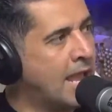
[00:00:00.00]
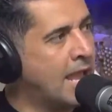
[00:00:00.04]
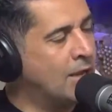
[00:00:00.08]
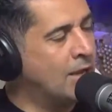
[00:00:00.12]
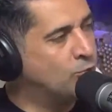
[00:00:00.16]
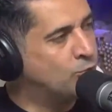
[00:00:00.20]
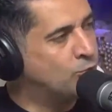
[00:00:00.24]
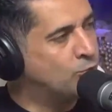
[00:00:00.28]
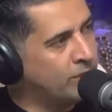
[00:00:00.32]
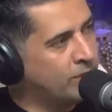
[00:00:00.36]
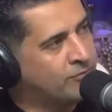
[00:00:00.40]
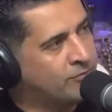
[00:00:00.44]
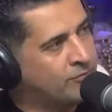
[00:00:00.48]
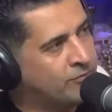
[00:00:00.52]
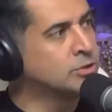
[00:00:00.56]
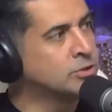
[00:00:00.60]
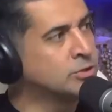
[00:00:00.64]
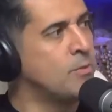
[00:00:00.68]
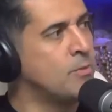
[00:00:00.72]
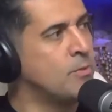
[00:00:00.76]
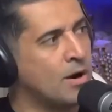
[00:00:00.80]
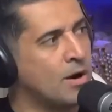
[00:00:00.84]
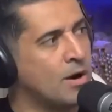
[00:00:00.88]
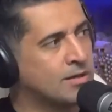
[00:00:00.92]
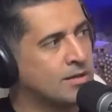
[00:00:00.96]
A
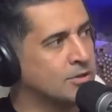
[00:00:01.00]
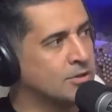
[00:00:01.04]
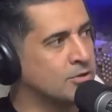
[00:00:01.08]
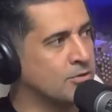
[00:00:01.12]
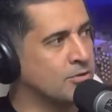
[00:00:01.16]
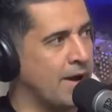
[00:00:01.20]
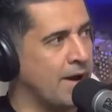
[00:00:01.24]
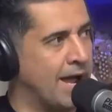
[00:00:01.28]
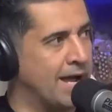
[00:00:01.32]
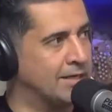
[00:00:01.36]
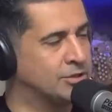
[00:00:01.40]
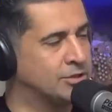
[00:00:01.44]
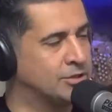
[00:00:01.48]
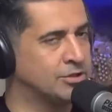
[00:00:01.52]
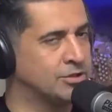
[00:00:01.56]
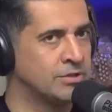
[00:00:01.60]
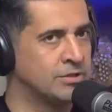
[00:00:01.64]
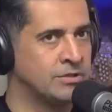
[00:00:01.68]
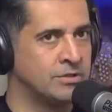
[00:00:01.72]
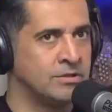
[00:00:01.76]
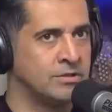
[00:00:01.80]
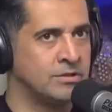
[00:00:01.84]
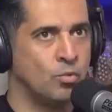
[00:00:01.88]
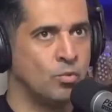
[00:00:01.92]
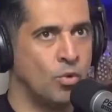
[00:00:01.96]
reverse market
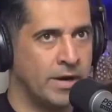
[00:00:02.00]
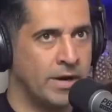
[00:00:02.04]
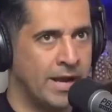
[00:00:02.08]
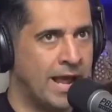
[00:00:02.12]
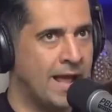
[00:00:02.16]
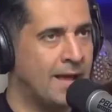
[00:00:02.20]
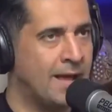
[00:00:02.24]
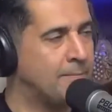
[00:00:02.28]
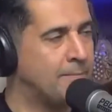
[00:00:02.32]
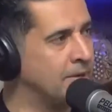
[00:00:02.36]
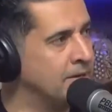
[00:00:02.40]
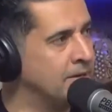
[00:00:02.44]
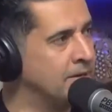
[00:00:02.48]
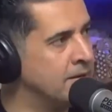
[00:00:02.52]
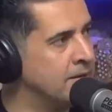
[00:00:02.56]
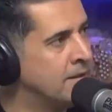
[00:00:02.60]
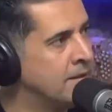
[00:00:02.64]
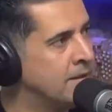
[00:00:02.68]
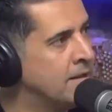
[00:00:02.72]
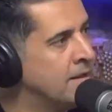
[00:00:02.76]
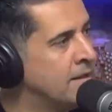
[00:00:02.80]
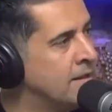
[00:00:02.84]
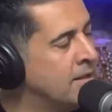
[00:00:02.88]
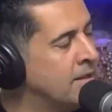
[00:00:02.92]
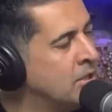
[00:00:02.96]
crash What happened?
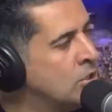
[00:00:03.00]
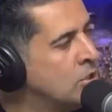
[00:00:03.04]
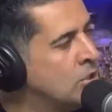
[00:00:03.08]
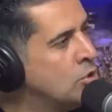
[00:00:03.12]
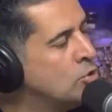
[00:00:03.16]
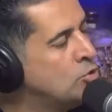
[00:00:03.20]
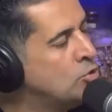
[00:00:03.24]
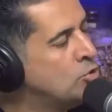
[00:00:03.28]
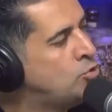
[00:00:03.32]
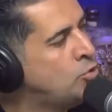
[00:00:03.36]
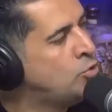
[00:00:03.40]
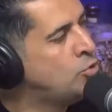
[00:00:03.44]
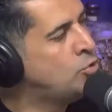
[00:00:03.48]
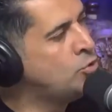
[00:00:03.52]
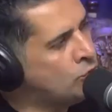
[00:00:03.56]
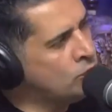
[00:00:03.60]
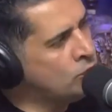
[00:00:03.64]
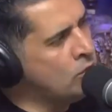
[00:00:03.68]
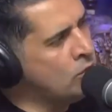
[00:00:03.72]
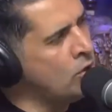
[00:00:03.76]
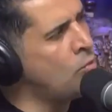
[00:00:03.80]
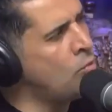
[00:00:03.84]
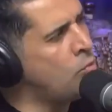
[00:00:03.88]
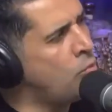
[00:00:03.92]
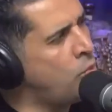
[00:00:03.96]
Do
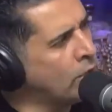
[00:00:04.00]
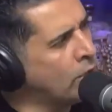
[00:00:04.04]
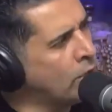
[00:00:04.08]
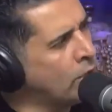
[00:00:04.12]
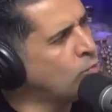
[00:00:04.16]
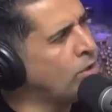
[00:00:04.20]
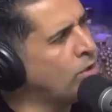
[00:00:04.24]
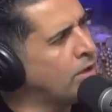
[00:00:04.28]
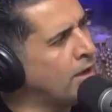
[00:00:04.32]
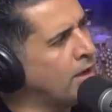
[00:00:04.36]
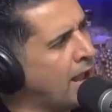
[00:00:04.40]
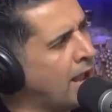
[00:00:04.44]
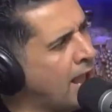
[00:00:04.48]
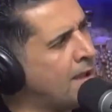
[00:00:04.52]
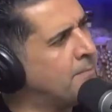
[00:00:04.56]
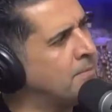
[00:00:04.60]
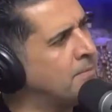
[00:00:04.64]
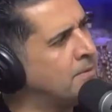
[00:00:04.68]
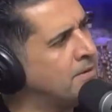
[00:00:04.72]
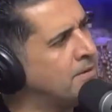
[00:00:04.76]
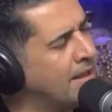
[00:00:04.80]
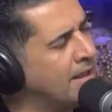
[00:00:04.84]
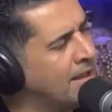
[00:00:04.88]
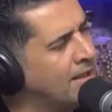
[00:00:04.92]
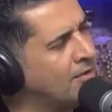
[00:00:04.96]
you know what would
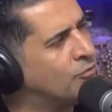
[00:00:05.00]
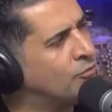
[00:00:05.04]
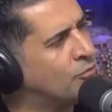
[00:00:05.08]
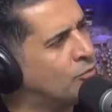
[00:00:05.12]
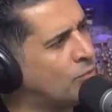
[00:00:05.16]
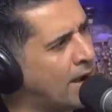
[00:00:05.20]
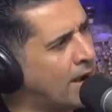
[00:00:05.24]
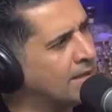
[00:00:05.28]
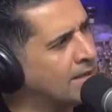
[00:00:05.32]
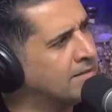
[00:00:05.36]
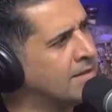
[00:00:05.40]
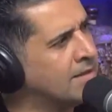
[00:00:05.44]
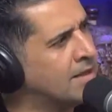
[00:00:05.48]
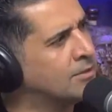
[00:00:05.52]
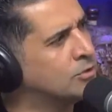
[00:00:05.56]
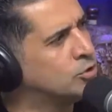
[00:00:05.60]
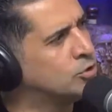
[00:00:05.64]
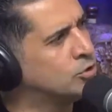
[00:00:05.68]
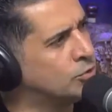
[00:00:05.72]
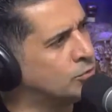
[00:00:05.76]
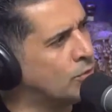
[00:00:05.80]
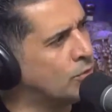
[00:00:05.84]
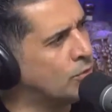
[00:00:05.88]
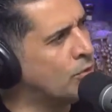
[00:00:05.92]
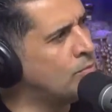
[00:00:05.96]
happen if right now
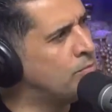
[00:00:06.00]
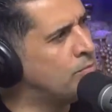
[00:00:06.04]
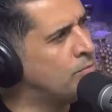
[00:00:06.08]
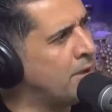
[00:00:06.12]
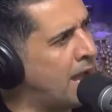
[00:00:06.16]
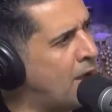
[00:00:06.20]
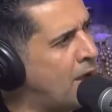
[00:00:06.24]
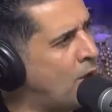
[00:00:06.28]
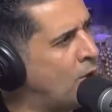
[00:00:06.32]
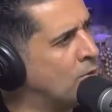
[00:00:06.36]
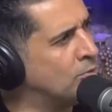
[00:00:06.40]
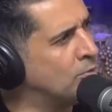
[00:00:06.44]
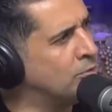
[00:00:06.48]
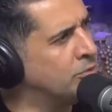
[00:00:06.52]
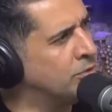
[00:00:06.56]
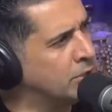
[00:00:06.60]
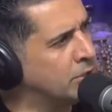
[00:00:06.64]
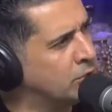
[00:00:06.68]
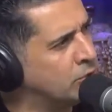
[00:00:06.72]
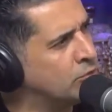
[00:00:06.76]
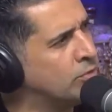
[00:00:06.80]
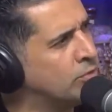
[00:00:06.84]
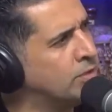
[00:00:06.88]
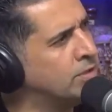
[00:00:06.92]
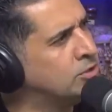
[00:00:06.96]
Jerome Powell
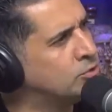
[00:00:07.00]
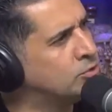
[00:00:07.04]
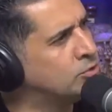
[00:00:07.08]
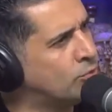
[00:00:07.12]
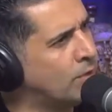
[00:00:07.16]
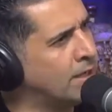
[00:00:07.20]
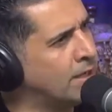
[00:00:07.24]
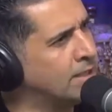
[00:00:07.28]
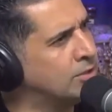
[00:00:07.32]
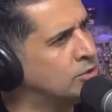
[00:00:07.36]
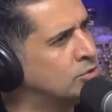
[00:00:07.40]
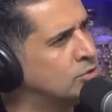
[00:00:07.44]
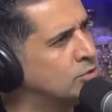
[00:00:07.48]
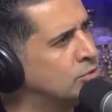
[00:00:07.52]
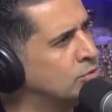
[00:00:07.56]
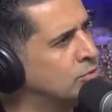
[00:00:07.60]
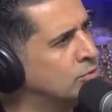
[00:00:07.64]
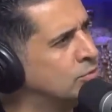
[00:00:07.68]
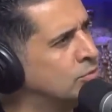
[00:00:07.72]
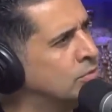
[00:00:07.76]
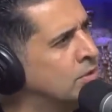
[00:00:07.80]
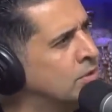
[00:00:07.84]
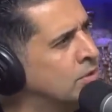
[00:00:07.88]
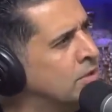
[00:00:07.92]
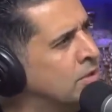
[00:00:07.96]
decreased rates
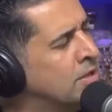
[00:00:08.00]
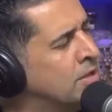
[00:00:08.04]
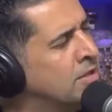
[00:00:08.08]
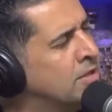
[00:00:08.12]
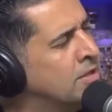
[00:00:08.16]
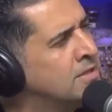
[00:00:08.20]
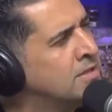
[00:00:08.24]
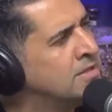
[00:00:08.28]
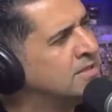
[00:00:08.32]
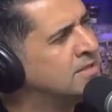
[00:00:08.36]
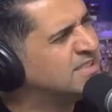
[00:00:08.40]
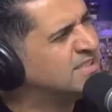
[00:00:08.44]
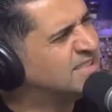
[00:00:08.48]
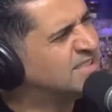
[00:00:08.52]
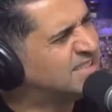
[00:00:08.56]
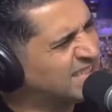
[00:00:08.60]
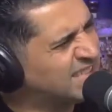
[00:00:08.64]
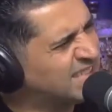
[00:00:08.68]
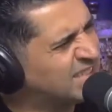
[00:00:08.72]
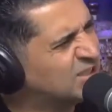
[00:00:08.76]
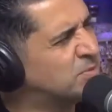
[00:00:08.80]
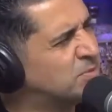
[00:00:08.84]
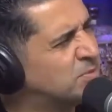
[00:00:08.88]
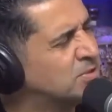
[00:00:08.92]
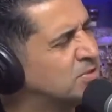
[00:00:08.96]
to
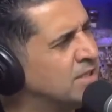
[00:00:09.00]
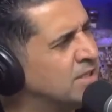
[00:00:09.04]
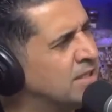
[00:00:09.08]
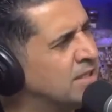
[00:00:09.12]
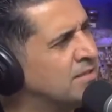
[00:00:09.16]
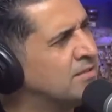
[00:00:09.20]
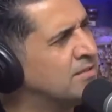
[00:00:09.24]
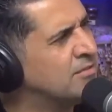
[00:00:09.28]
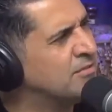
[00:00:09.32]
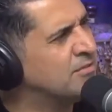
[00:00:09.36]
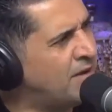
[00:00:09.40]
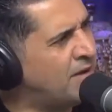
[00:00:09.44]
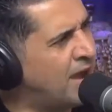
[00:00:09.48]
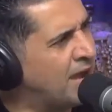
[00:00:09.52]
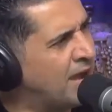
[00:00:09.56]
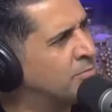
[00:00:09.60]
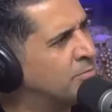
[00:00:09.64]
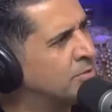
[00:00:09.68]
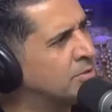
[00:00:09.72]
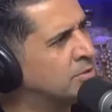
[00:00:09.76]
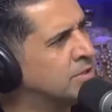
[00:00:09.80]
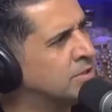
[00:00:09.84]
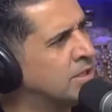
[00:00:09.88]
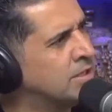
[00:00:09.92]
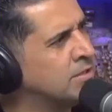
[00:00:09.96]
6%,
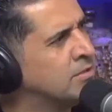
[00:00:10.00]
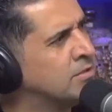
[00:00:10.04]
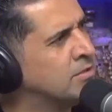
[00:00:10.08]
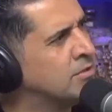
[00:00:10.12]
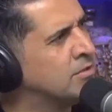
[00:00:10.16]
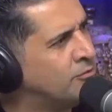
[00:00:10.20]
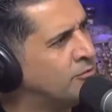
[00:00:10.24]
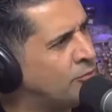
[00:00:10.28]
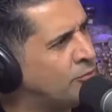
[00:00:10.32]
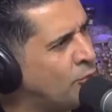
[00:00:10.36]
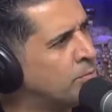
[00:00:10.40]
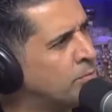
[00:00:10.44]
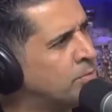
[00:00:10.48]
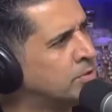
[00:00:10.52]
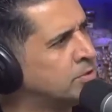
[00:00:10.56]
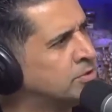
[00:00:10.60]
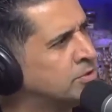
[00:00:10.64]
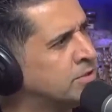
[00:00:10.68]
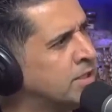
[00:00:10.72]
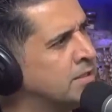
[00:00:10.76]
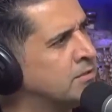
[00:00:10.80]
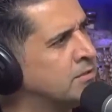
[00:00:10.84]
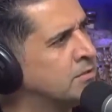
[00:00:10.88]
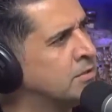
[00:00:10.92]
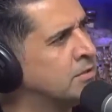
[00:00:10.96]
5%,
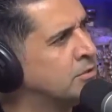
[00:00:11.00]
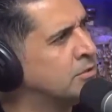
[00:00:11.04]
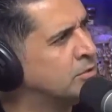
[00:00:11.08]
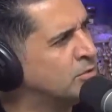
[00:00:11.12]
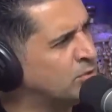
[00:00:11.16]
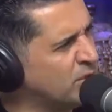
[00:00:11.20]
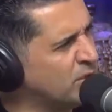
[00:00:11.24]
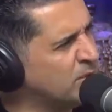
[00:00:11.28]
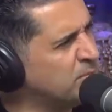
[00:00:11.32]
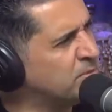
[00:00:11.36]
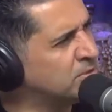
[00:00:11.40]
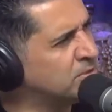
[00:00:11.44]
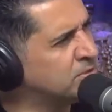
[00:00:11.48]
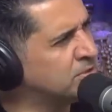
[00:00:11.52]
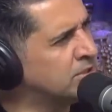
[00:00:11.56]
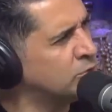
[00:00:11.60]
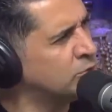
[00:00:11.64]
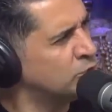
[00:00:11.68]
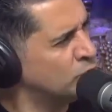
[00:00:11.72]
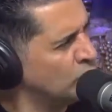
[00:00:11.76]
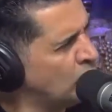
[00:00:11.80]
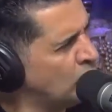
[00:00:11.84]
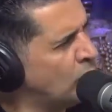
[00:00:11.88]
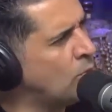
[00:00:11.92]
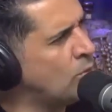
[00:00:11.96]
4%,
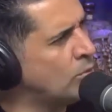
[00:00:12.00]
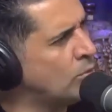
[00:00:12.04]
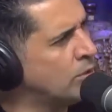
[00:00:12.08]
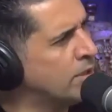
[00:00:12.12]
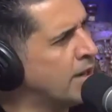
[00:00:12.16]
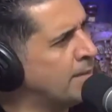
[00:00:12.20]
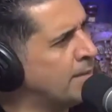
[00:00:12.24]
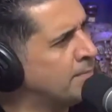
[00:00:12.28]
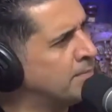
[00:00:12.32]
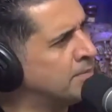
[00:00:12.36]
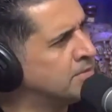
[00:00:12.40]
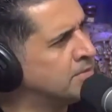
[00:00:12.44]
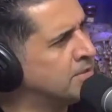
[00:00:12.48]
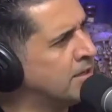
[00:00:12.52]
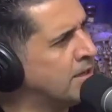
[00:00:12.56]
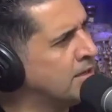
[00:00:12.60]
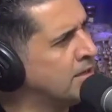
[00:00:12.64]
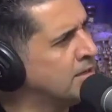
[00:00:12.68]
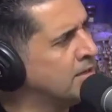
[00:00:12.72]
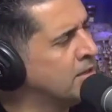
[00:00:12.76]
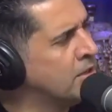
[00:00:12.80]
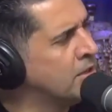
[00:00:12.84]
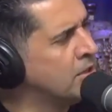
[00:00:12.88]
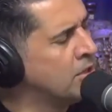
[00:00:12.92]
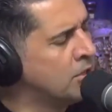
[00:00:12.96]
3%. Do you know what would happen
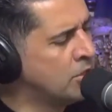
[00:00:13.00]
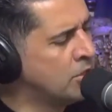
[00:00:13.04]
today?